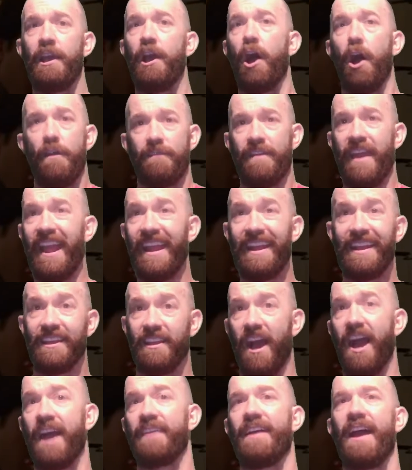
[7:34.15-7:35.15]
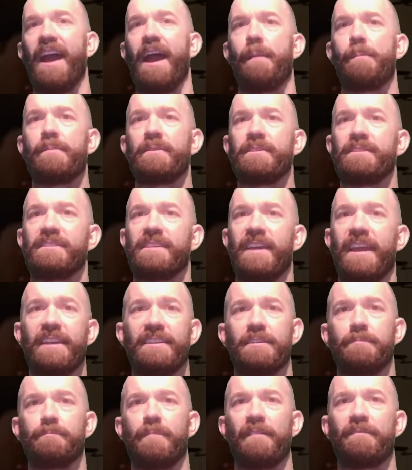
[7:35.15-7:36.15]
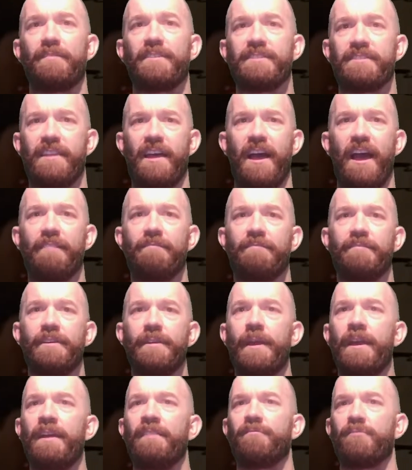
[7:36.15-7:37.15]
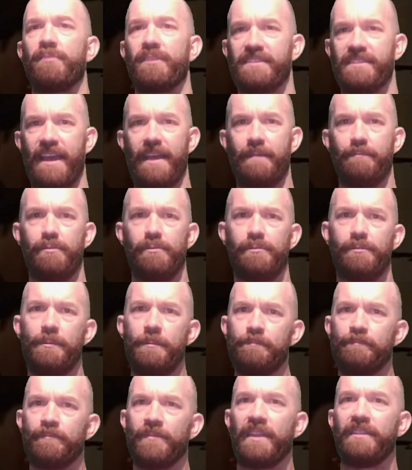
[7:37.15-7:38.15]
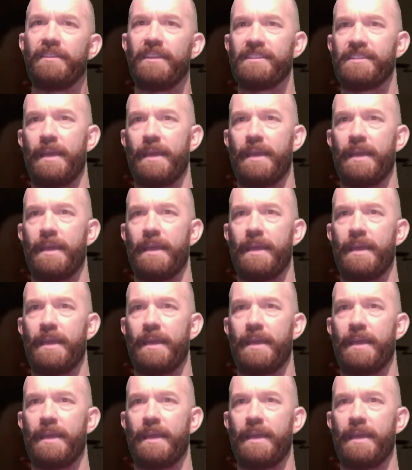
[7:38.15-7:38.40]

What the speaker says: over any guy that happens to enter Buffy's life. For example, in this